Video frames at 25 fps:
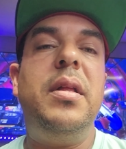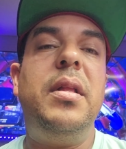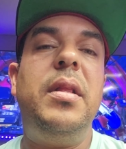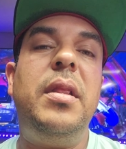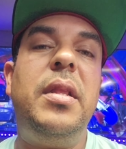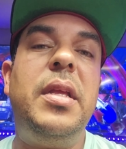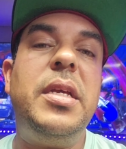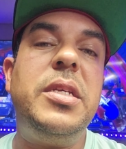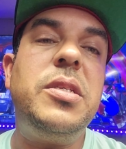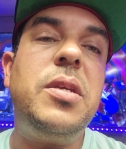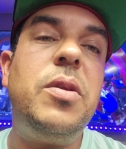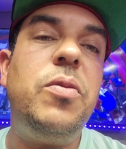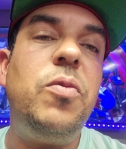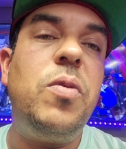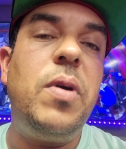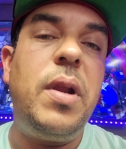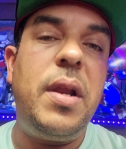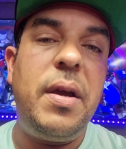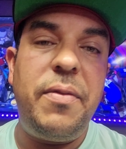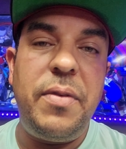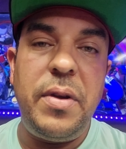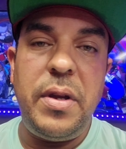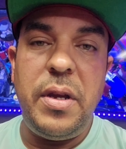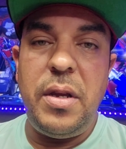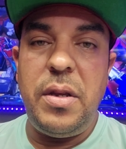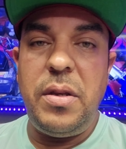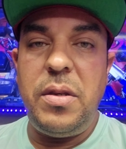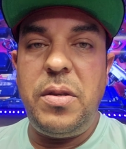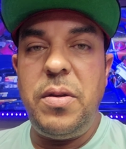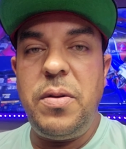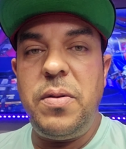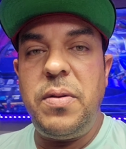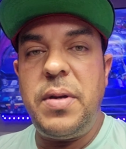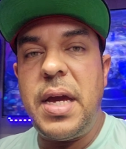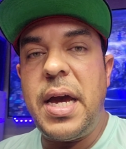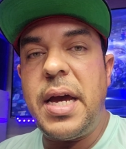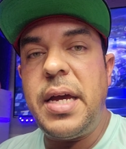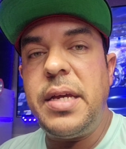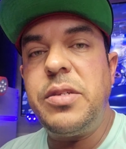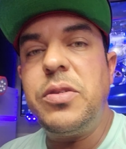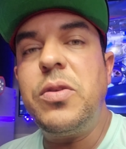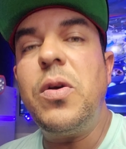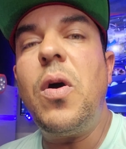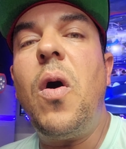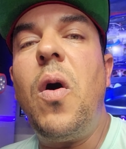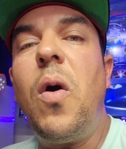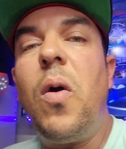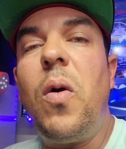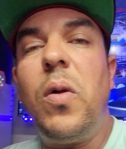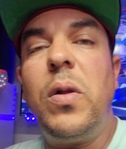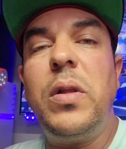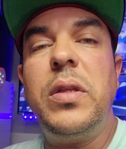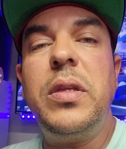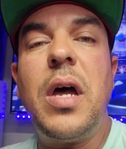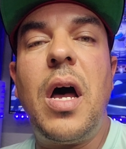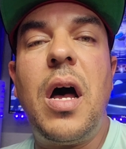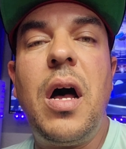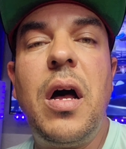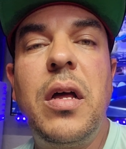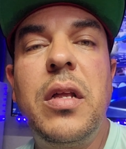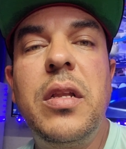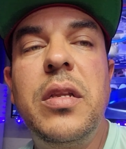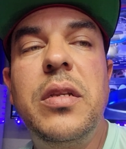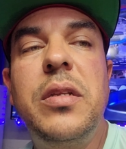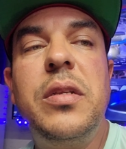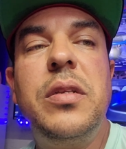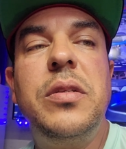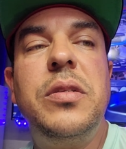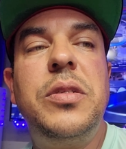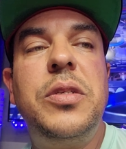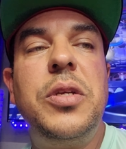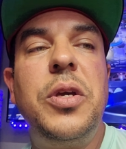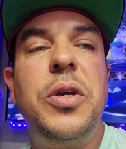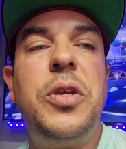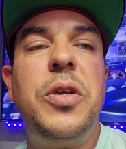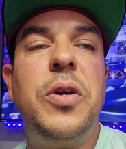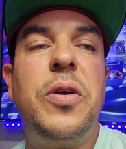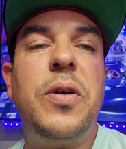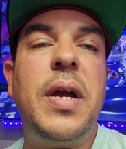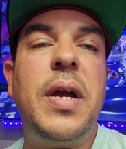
Listen, whatever you do, guys, hold on to your